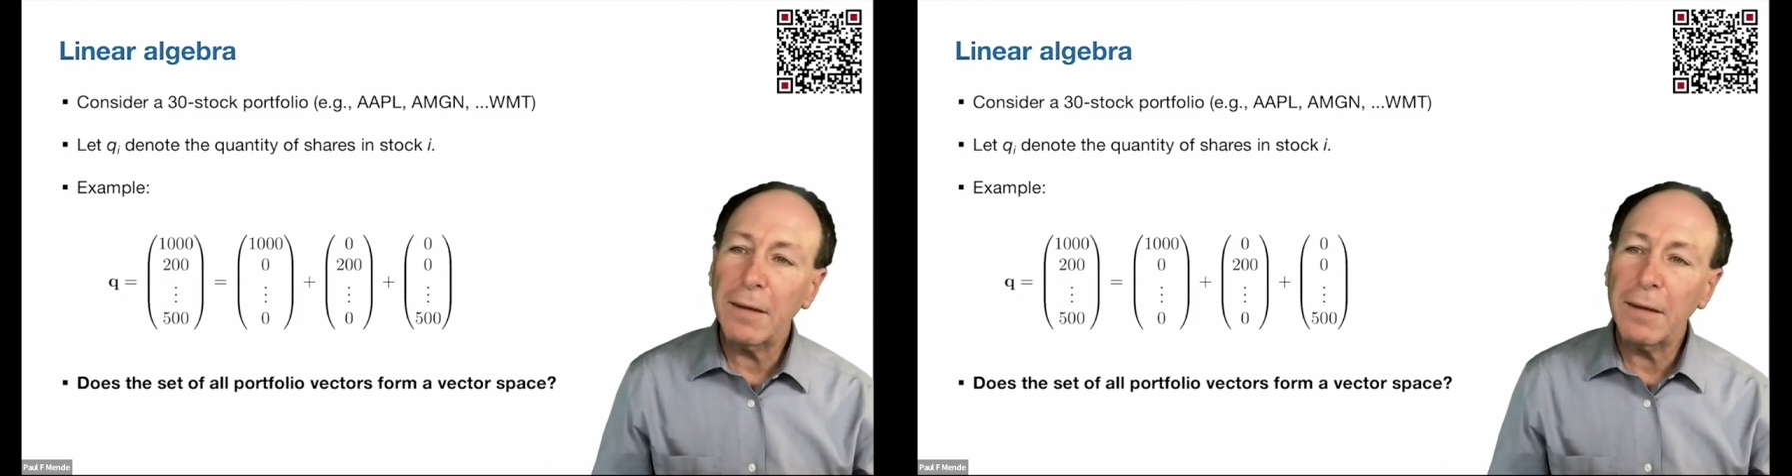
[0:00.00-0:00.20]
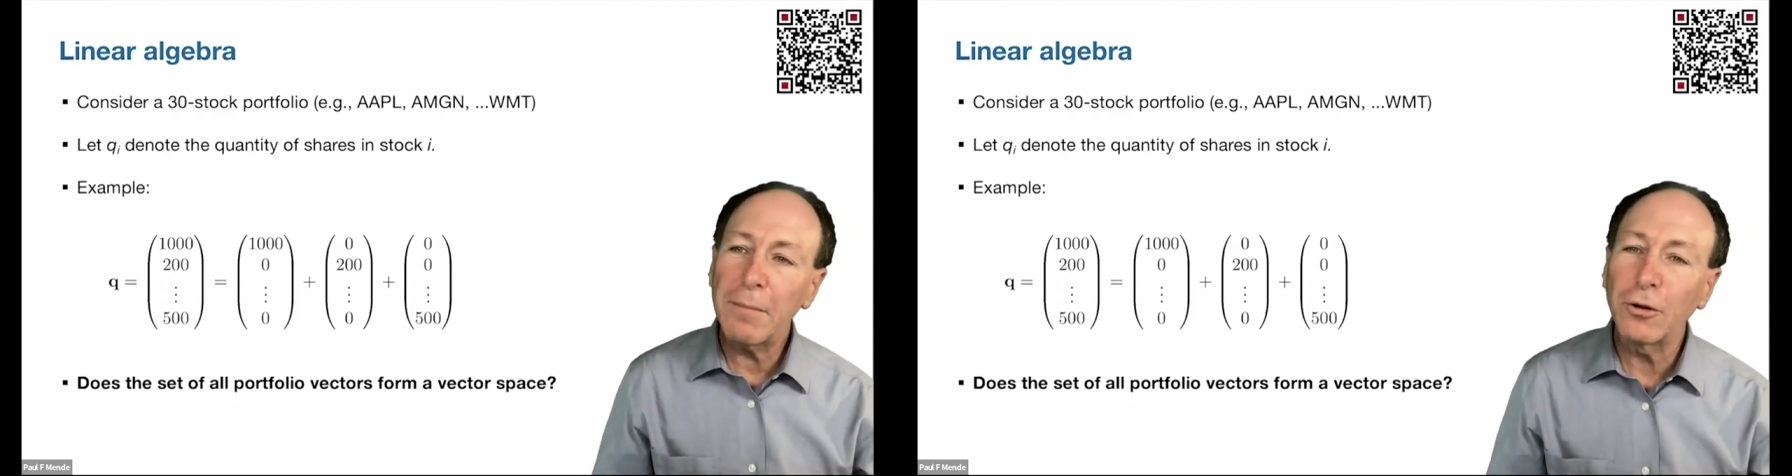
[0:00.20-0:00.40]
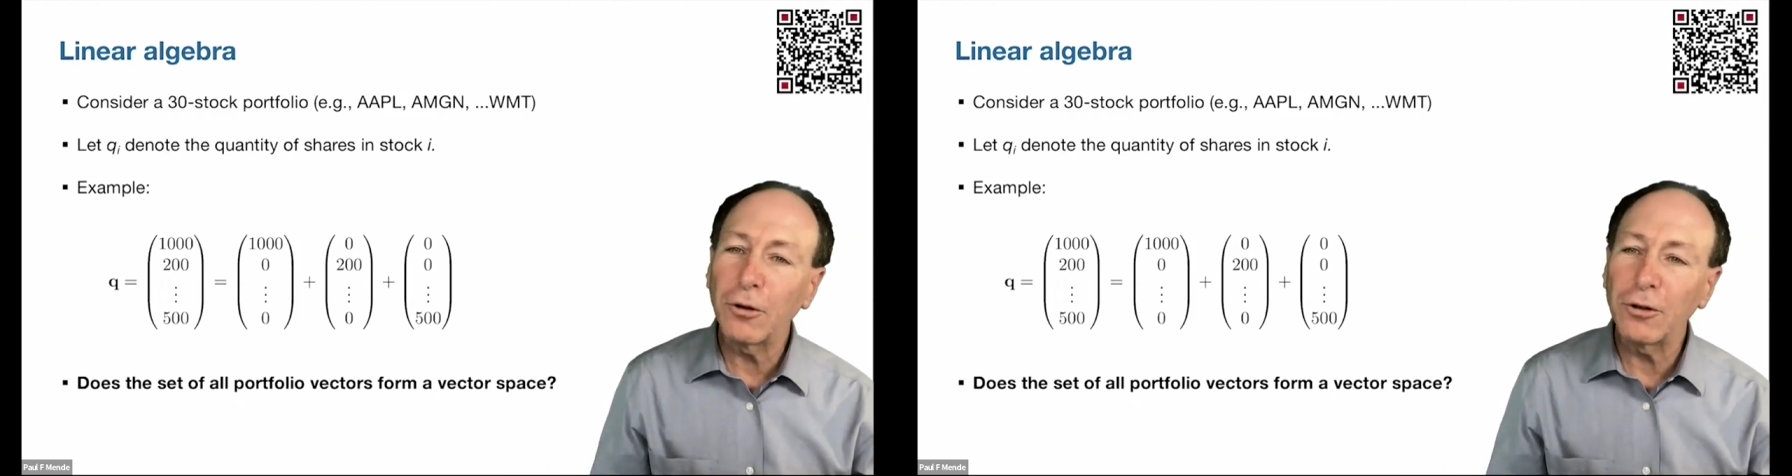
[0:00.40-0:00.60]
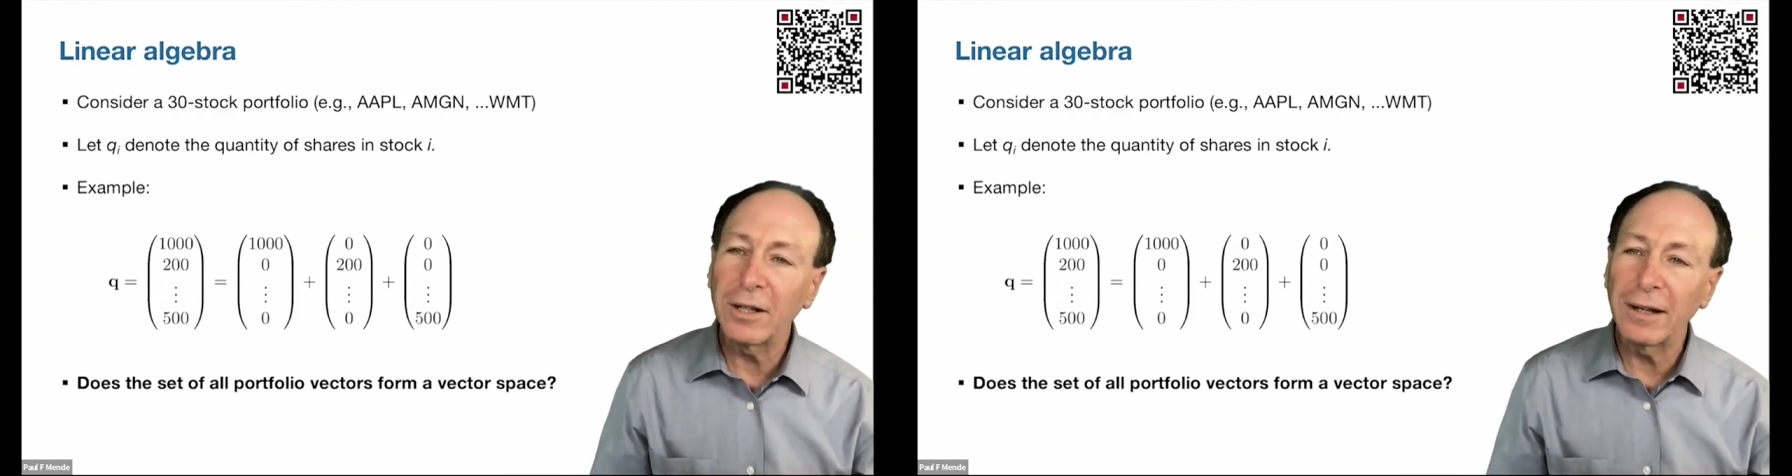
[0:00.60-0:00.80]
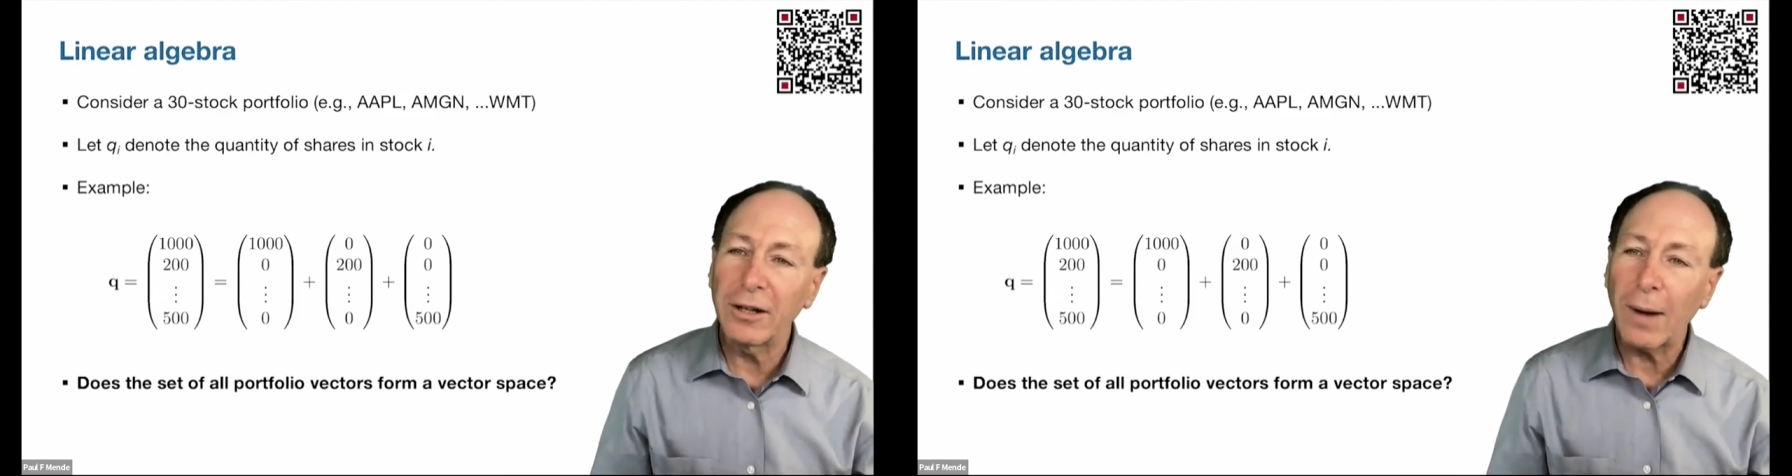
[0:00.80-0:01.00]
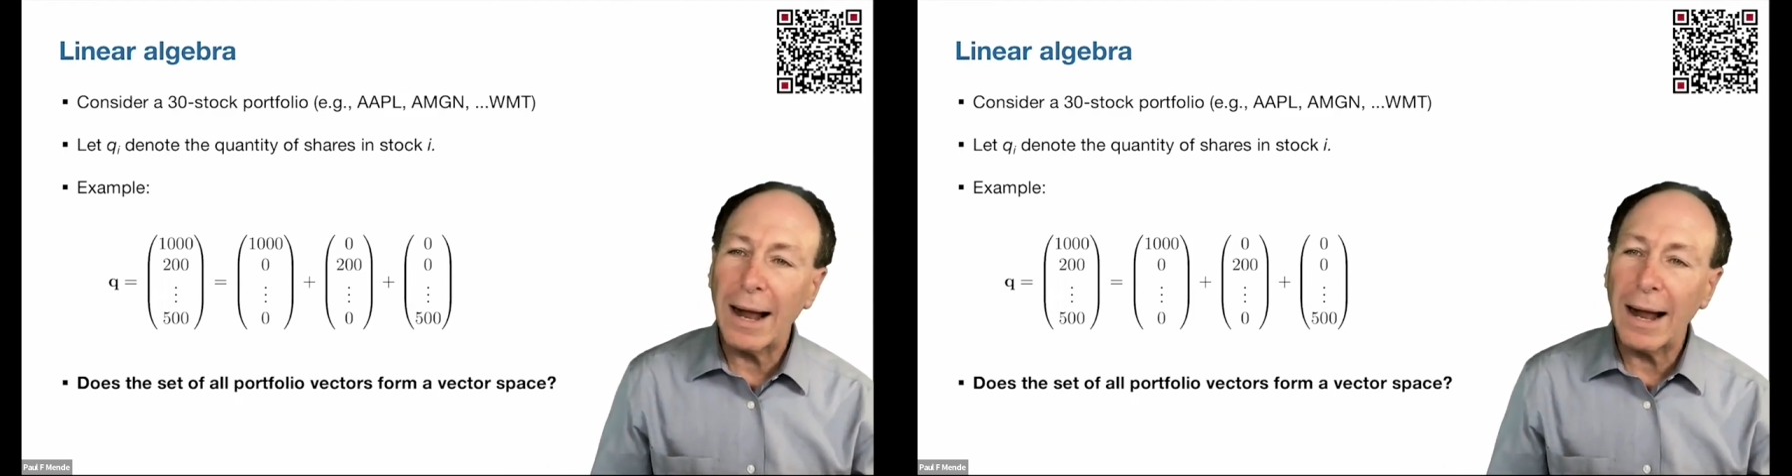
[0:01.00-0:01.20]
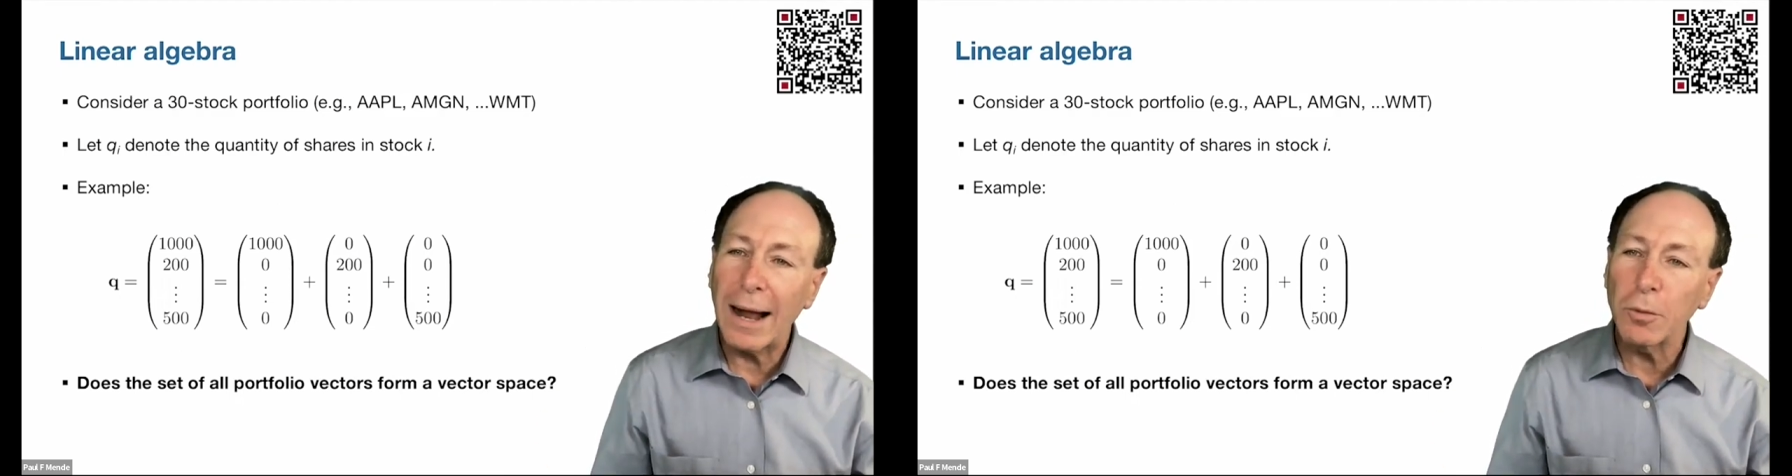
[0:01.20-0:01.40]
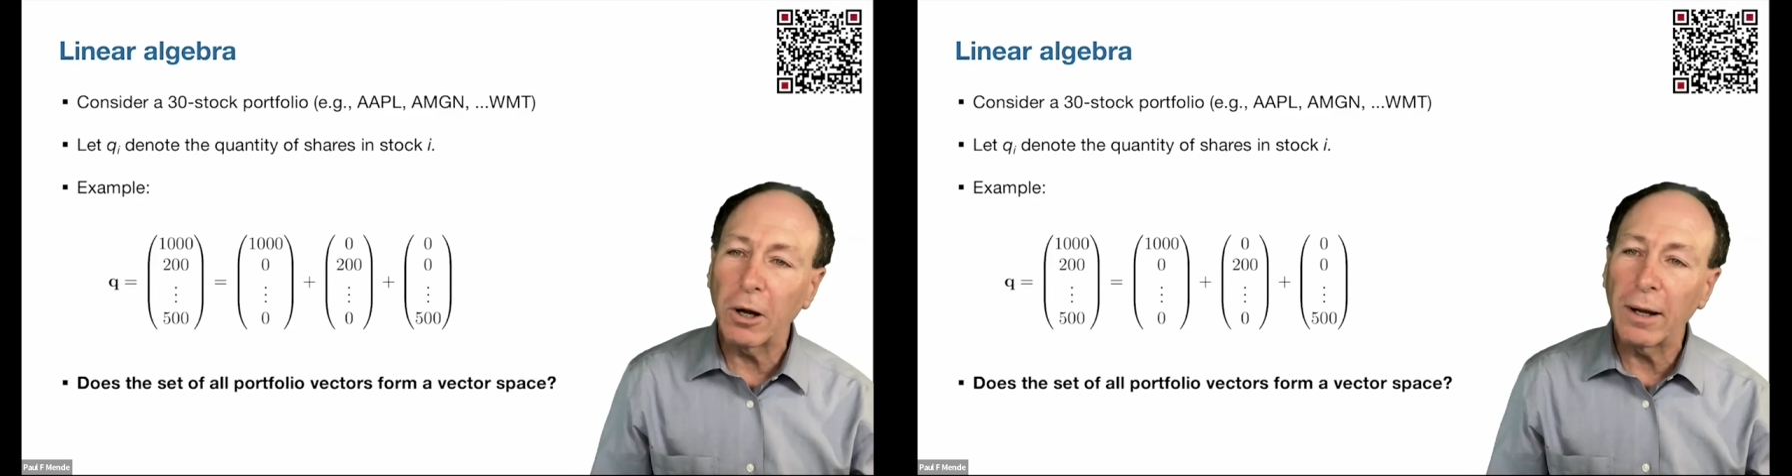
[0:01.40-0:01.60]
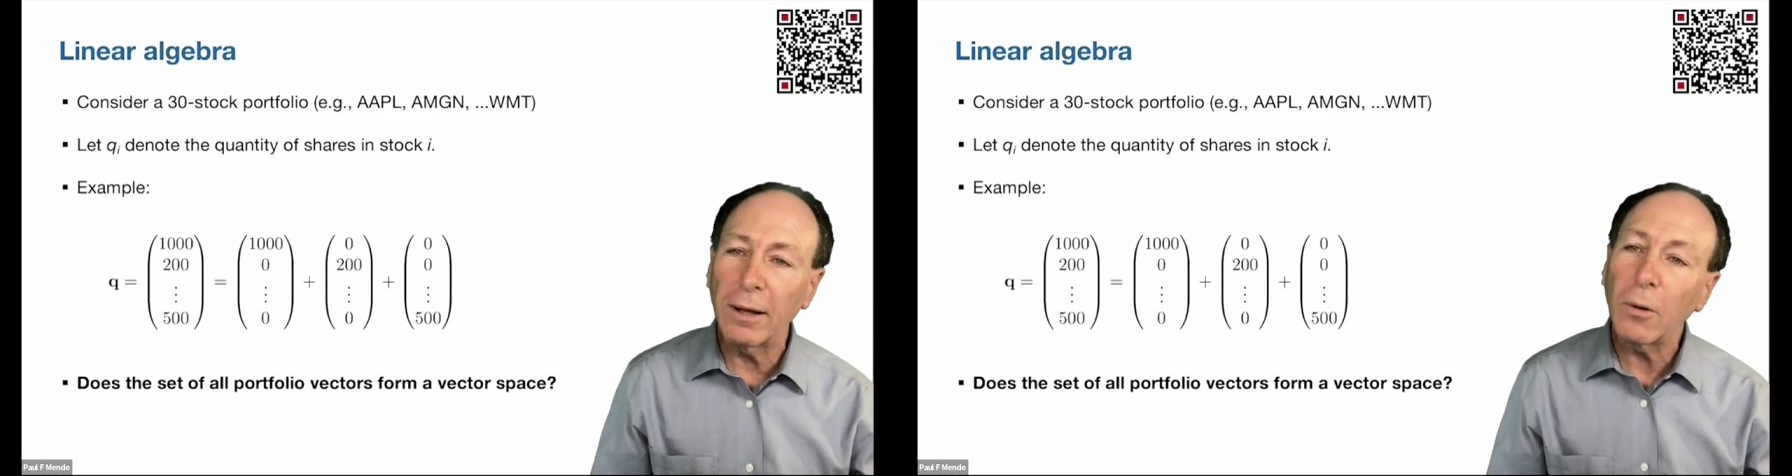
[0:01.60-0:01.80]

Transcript: about what you learned in linear algebra,